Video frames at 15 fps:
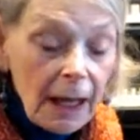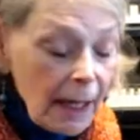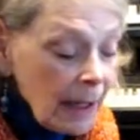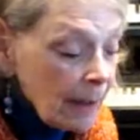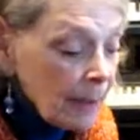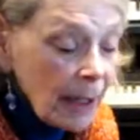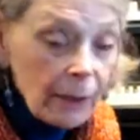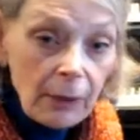
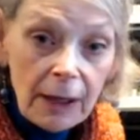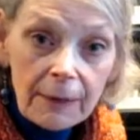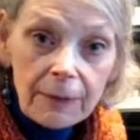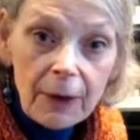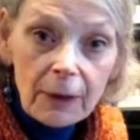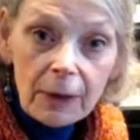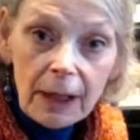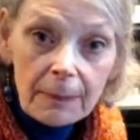And my
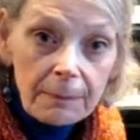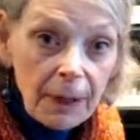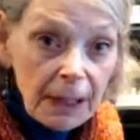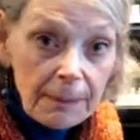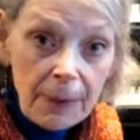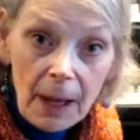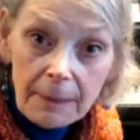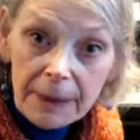grandfather had
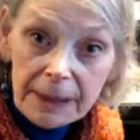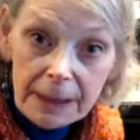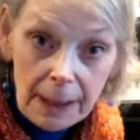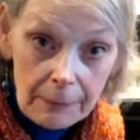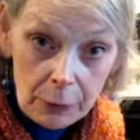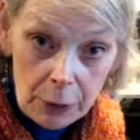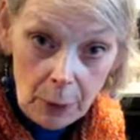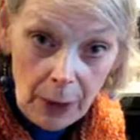buddy poppies
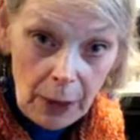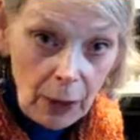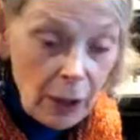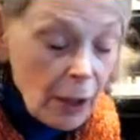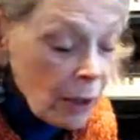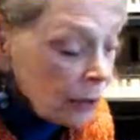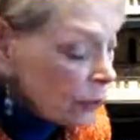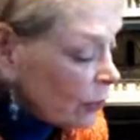everywhere.
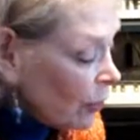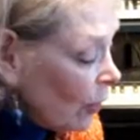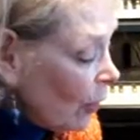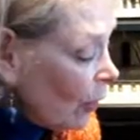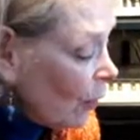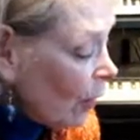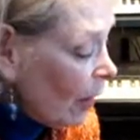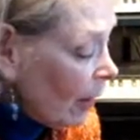
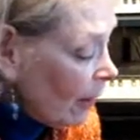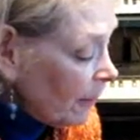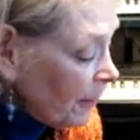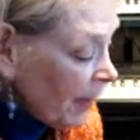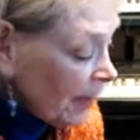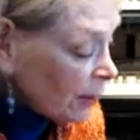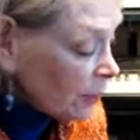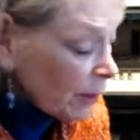So
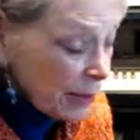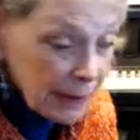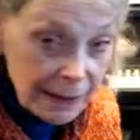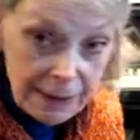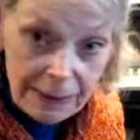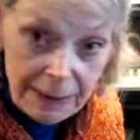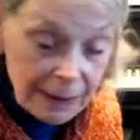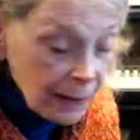that's what
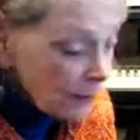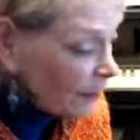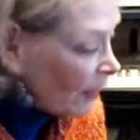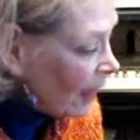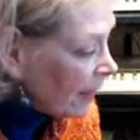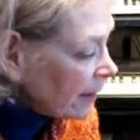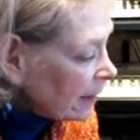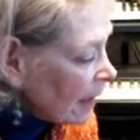this
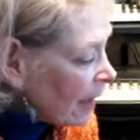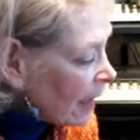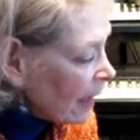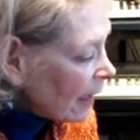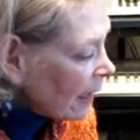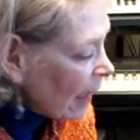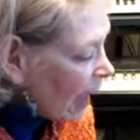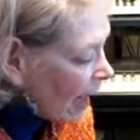signifies,
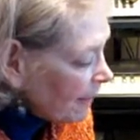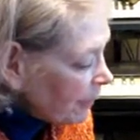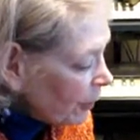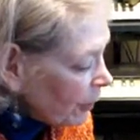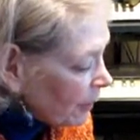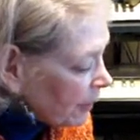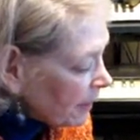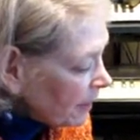and I put